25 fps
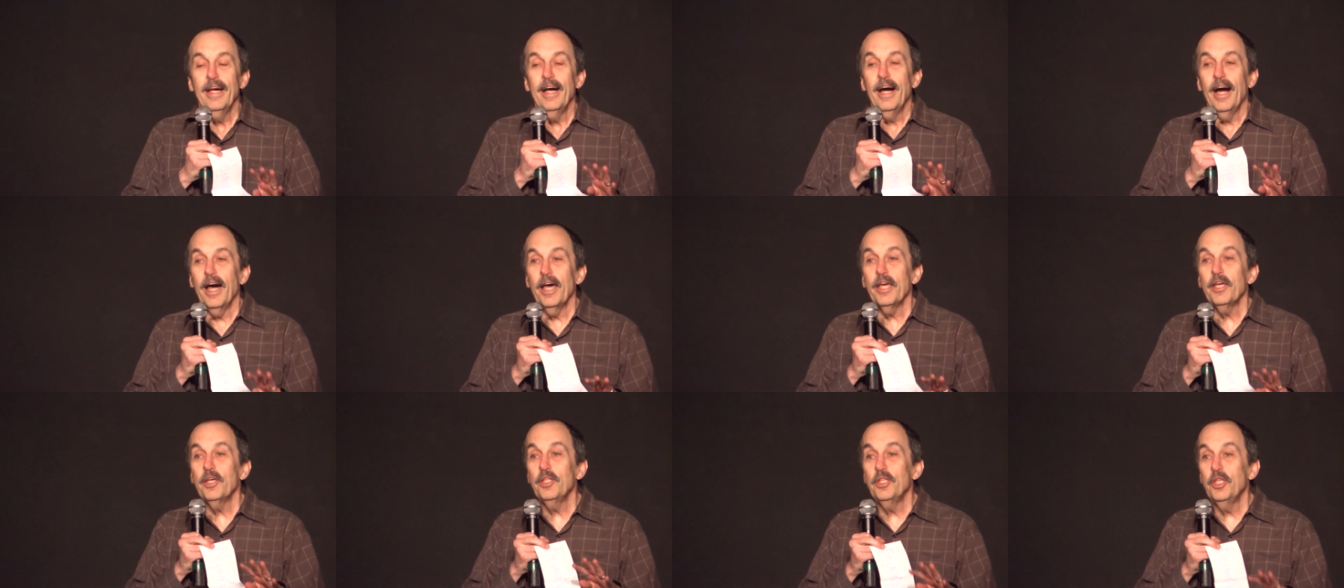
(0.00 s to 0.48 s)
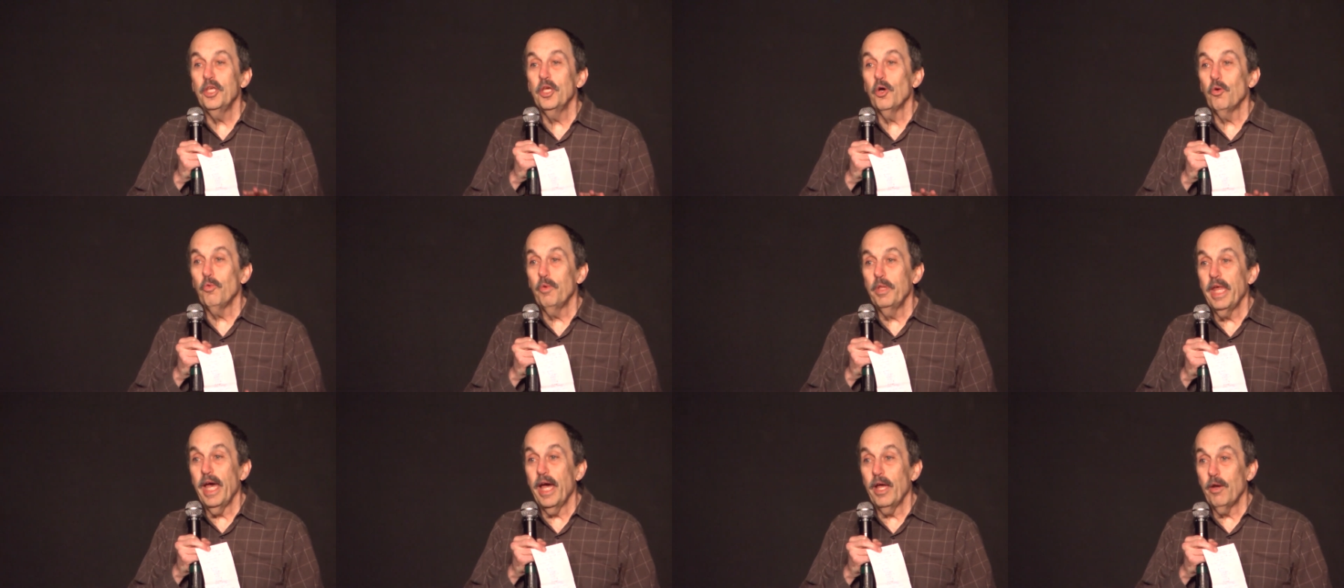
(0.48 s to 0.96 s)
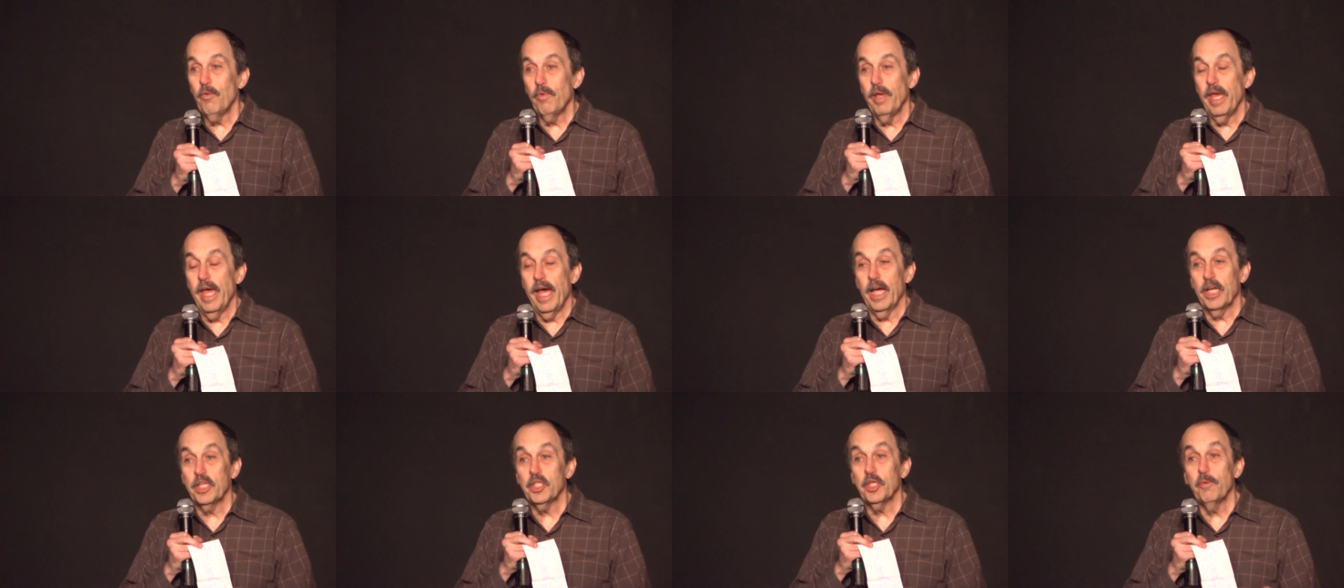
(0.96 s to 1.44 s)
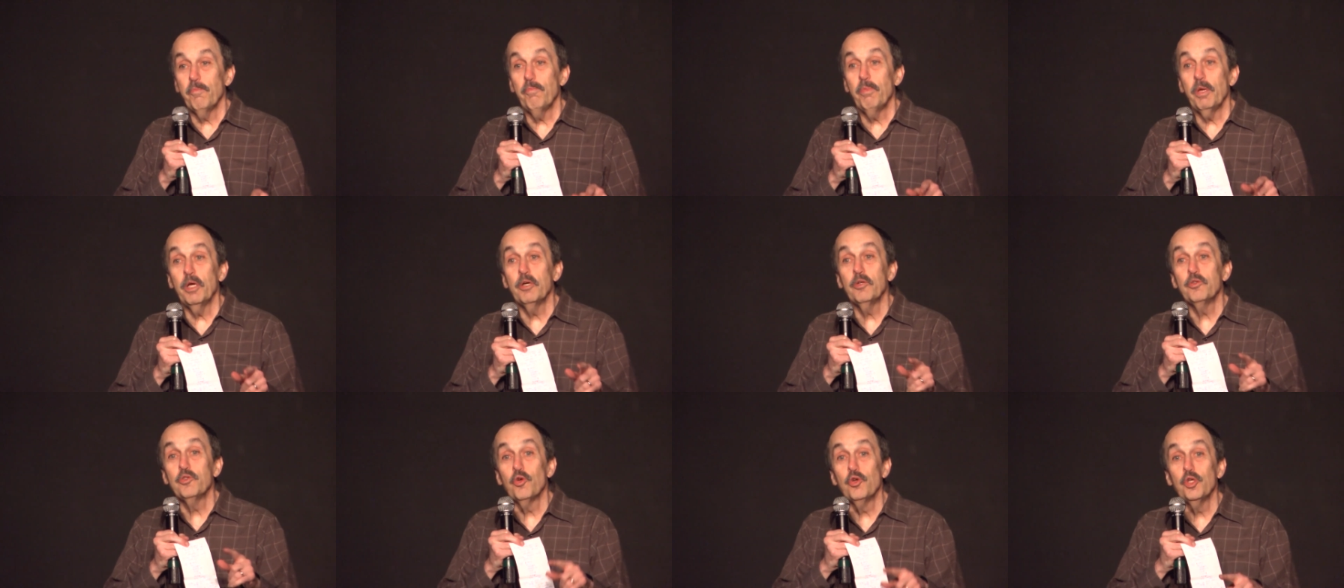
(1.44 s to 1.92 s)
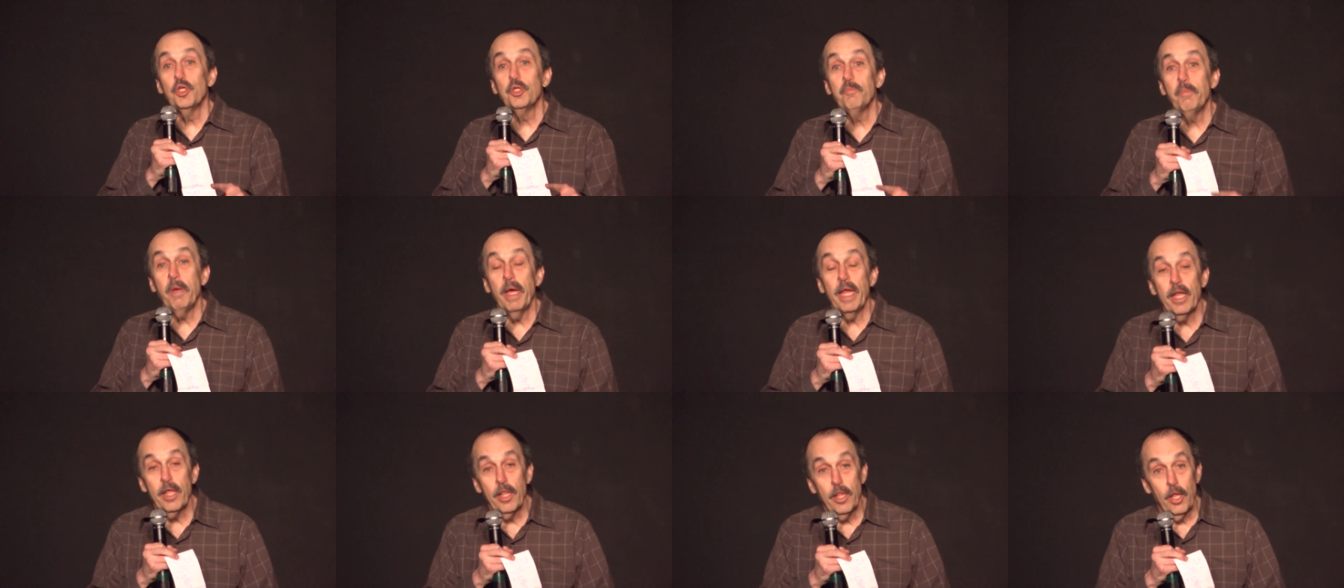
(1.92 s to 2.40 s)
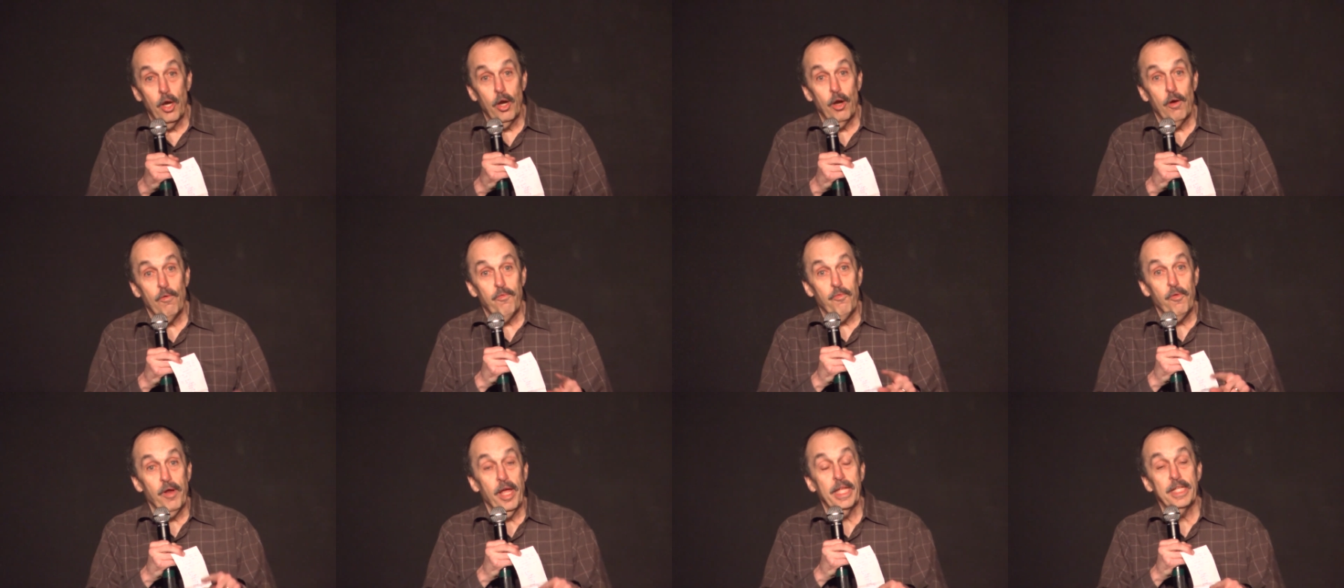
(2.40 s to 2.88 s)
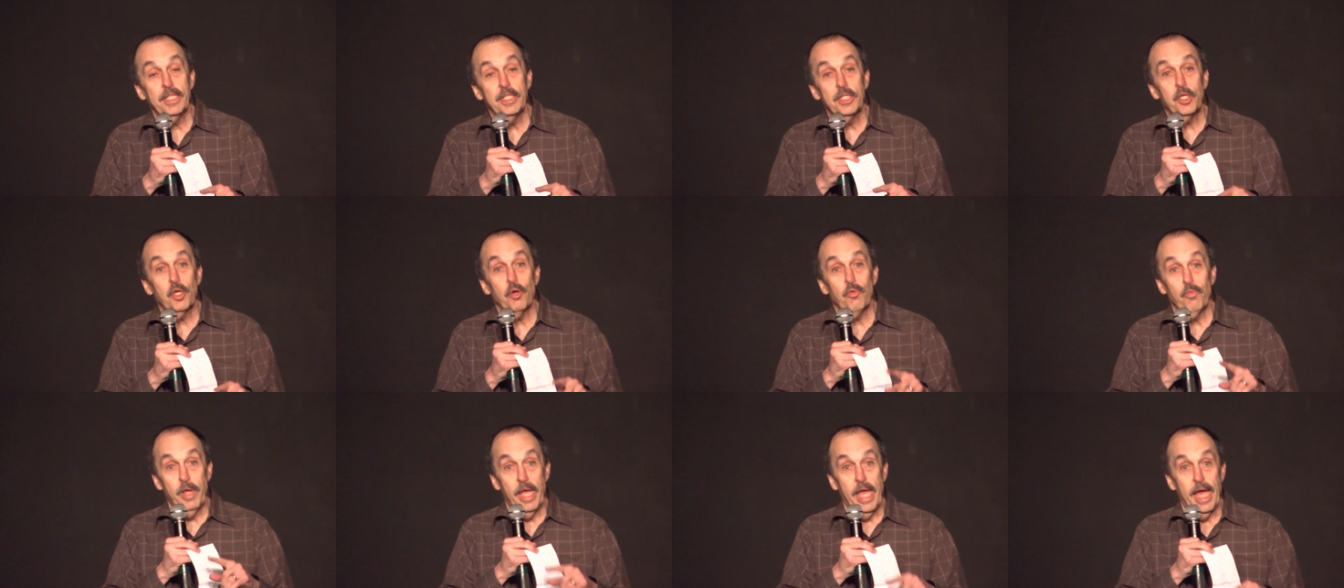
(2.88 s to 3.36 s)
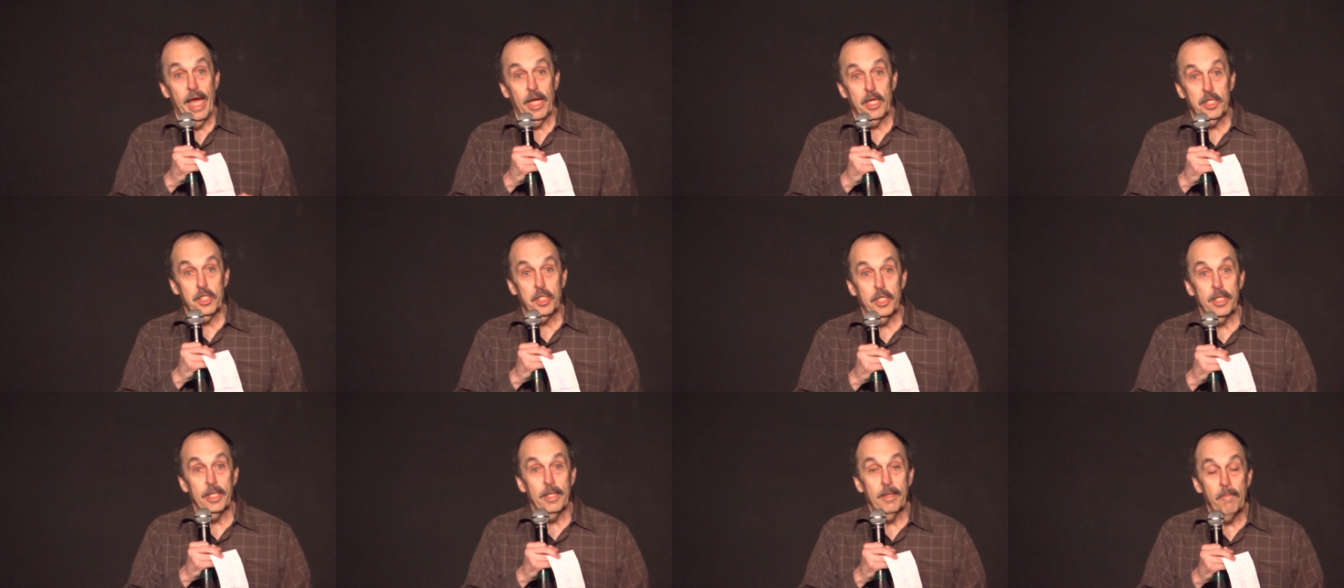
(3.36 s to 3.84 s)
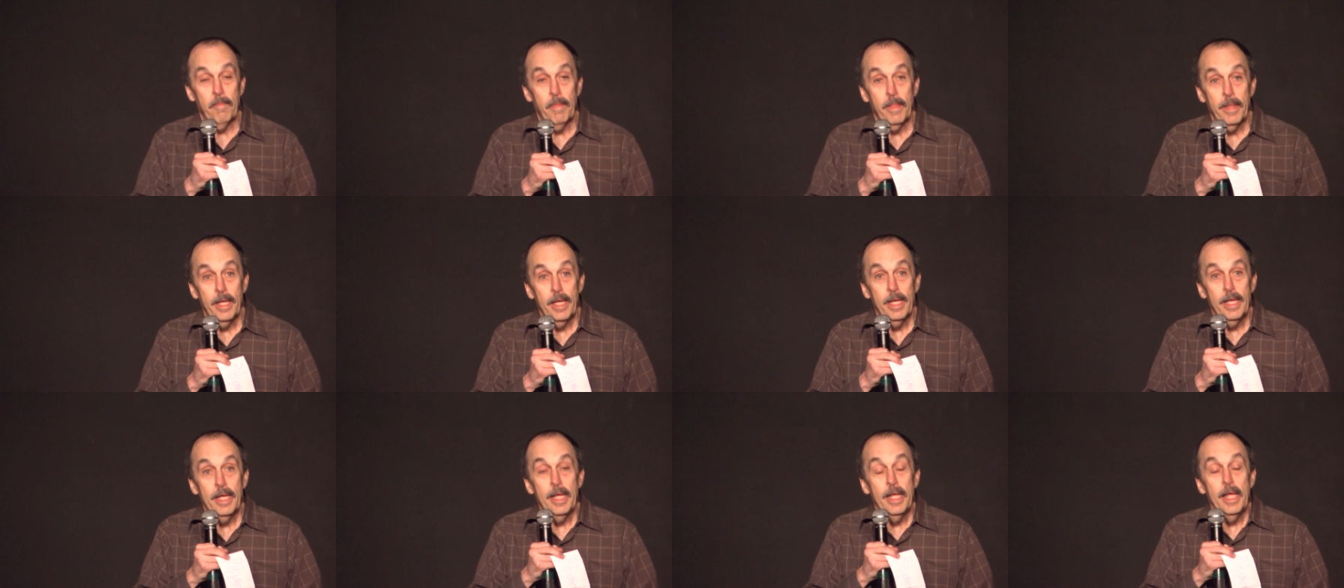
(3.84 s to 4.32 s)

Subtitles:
I could deal with that reaction because it was better than our friend's reaction.